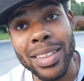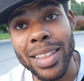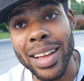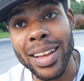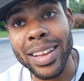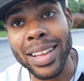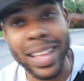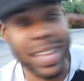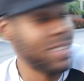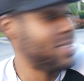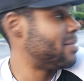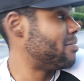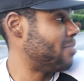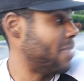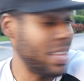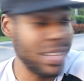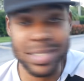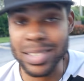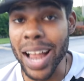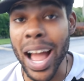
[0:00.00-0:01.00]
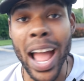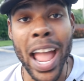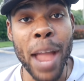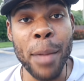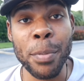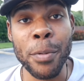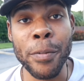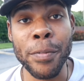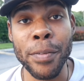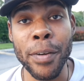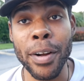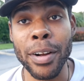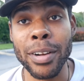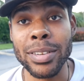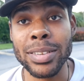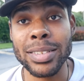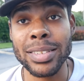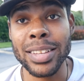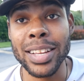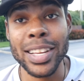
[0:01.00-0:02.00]
Like it's not April
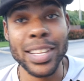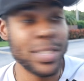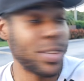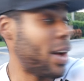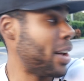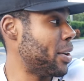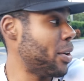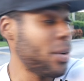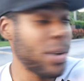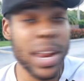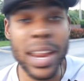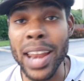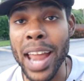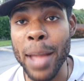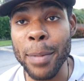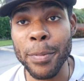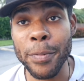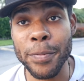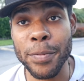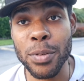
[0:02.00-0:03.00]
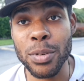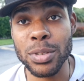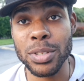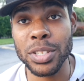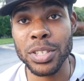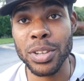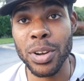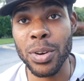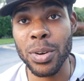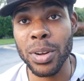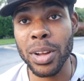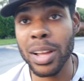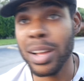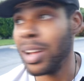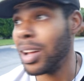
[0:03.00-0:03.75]
1st. So I know they an April Fool's joke.